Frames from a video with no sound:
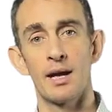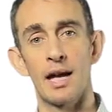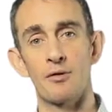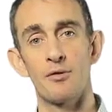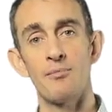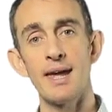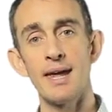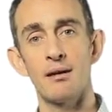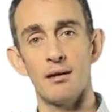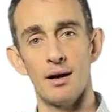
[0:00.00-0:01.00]
Now for
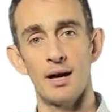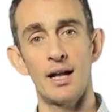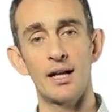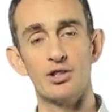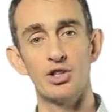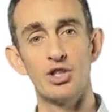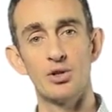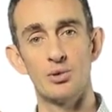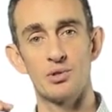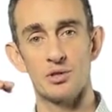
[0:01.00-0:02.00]
me, I like to
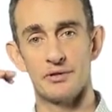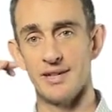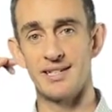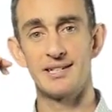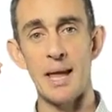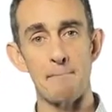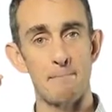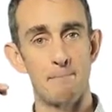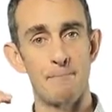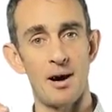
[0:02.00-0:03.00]
use sort of a
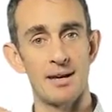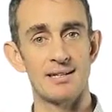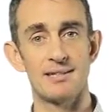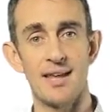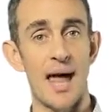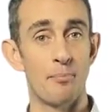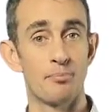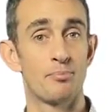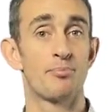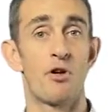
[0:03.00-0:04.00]

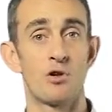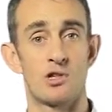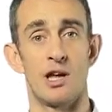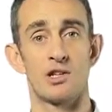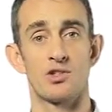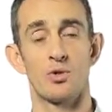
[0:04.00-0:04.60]
step-by-step process,